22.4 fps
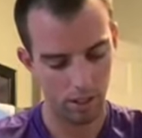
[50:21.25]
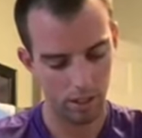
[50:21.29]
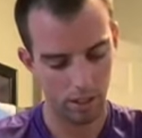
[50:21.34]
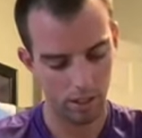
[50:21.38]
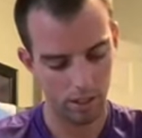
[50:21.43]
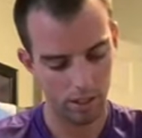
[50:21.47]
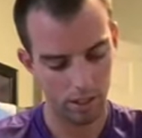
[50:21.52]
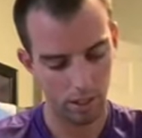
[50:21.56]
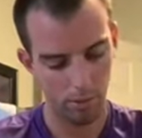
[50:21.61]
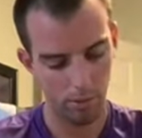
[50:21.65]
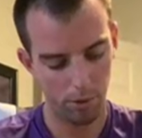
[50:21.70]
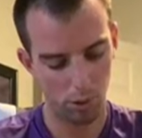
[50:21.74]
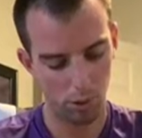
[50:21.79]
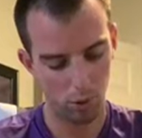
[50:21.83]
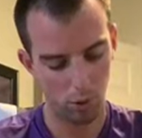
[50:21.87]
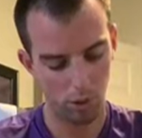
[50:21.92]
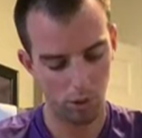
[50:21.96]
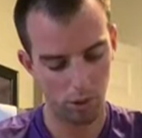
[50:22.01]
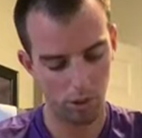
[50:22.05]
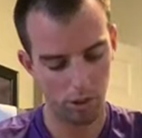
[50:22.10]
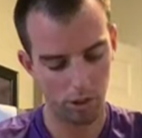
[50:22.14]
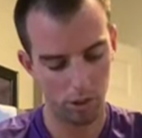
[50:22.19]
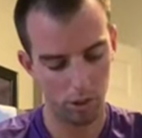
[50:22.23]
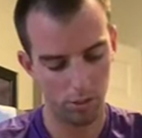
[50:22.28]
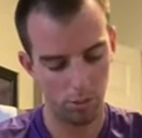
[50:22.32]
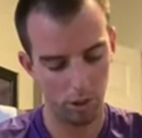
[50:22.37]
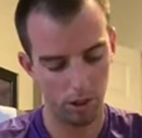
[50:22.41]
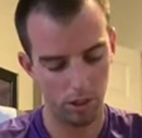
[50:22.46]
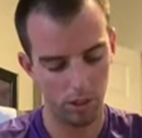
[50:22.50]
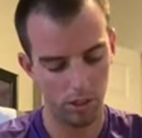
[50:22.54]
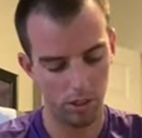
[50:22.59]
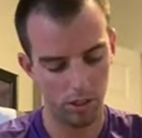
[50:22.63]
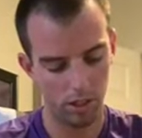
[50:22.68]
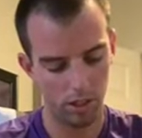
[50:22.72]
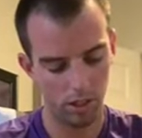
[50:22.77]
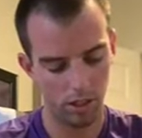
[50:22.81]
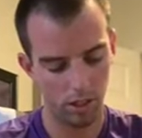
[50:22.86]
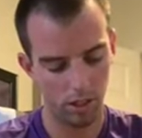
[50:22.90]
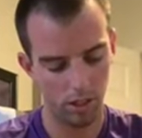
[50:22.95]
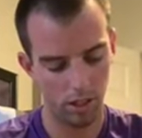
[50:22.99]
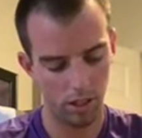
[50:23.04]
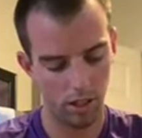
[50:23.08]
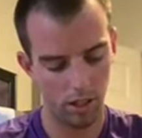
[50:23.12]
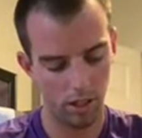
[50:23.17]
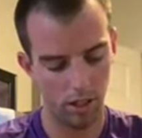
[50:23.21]
accepting what you're experiencing,
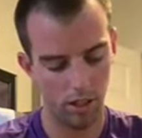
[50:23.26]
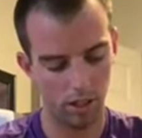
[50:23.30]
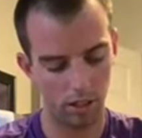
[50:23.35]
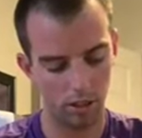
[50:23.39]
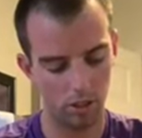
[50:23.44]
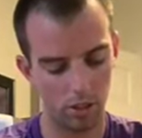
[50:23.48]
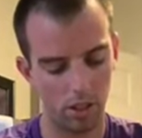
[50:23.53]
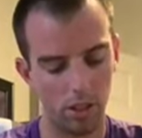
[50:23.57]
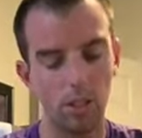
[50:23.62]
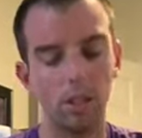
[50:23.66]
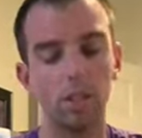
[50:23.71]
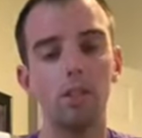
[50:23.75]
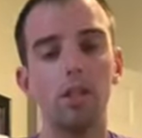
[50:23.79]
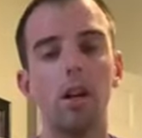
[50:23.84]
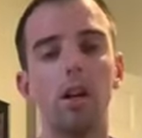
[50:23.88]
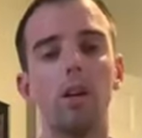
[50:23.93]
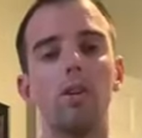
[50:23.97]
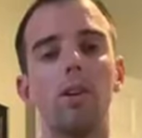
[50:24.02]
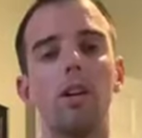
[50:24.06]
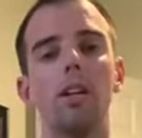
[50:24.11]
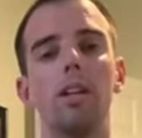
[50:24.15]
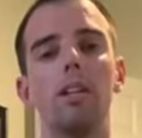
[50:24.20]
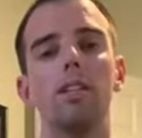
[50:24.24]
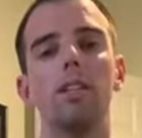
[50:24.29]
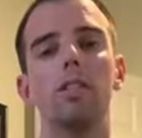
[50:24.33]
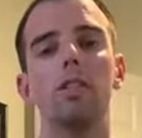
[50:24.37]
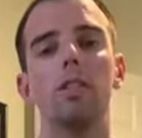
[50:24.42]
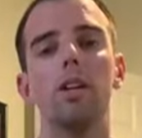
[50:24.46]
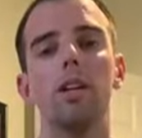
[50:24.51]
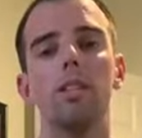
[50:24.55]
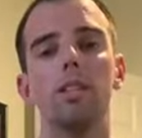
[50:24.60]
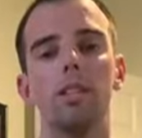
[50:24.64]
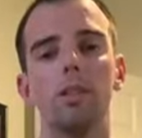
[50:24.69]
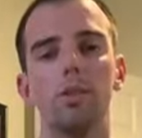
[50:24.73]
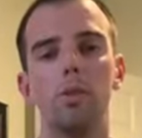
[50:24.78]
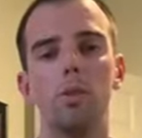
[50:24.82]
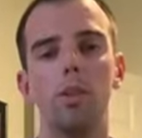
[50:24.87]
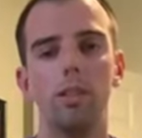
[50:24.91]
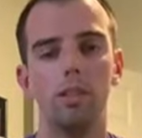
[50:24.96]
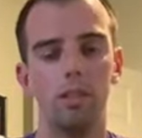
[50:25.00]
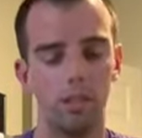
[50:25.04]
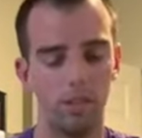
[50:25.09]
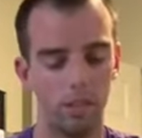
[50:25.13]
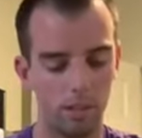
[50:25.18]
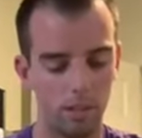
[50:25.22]
and learning to tolerate distressing
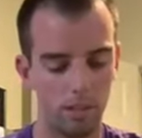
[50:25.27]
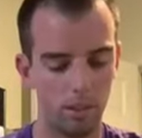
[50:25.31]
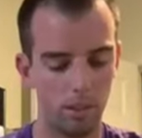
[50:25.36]
ones,